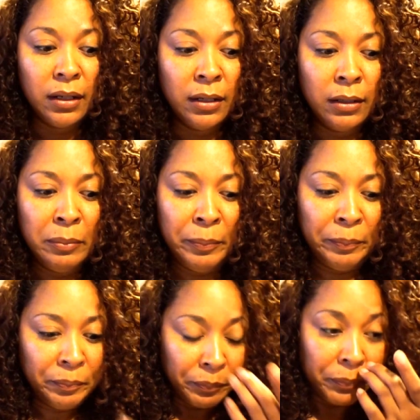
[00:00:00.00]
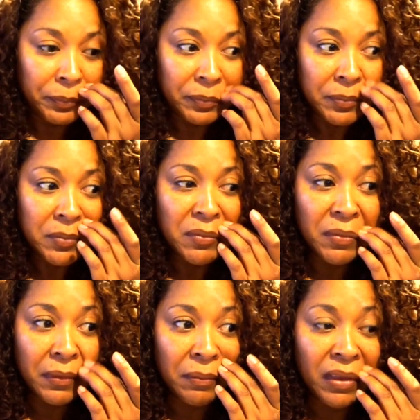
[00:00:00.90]
Um,
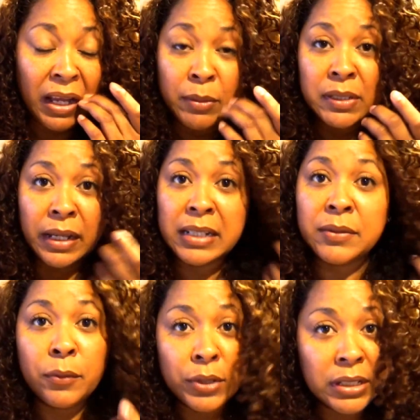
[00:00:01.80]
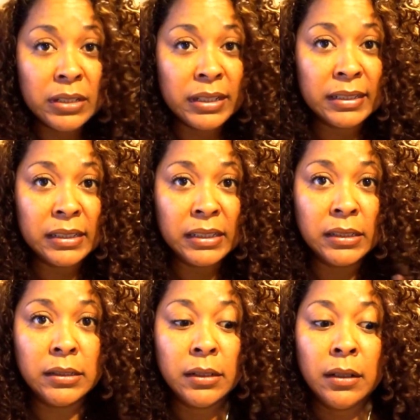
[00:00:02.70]
I'm a size 14,
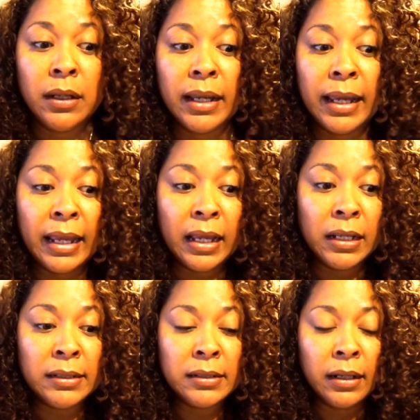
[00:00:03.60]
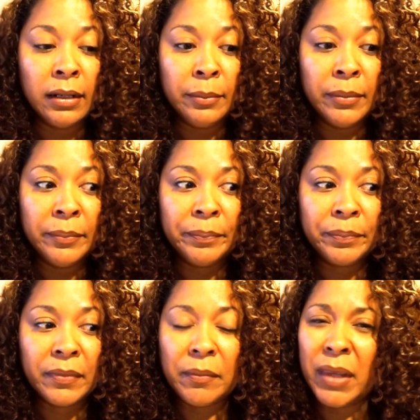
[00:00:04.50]
16, and
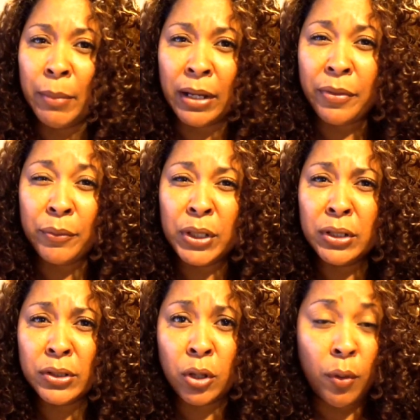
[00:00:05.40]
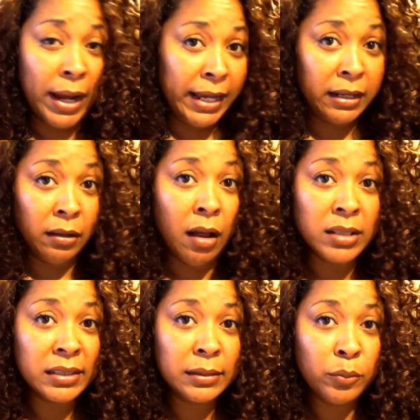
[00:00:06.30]
um, about three years ago I had
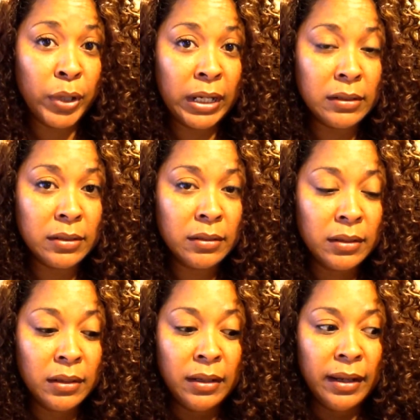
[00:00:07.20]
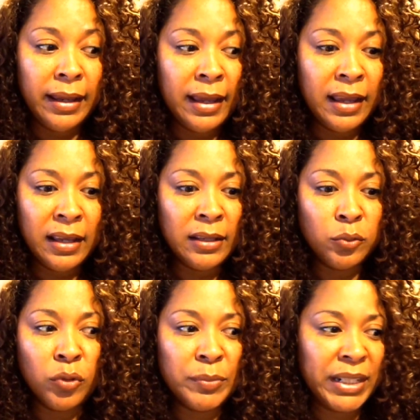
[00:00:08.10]
lost some weight
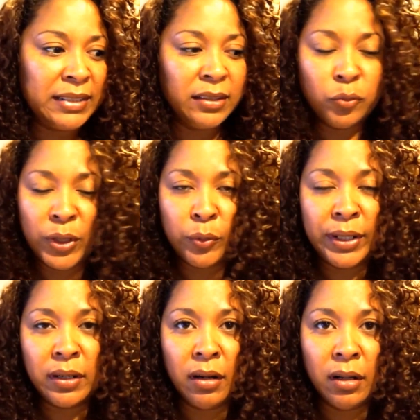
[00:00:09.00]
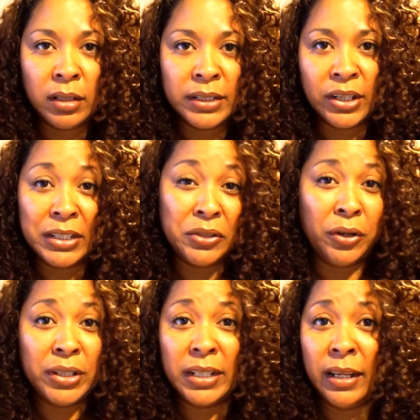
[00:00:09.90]
and when my son went away to college, I
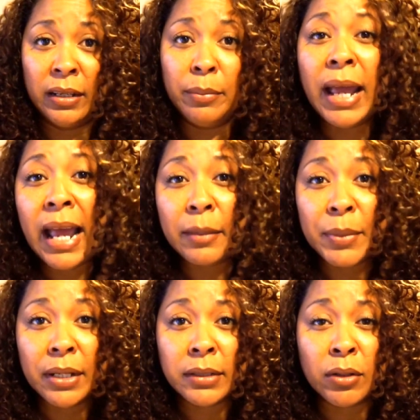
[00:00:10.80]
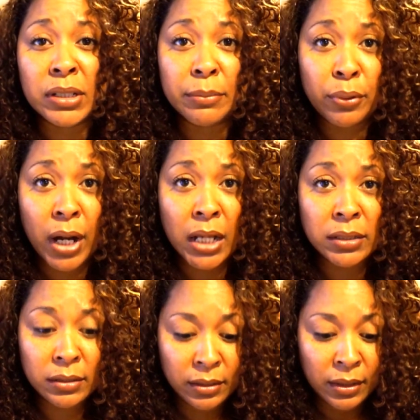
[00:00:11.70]
started to gain it back because I was
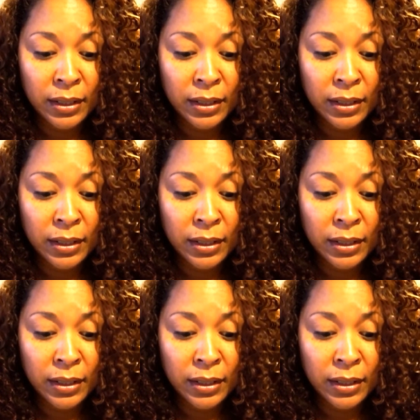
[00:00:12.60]
depressed.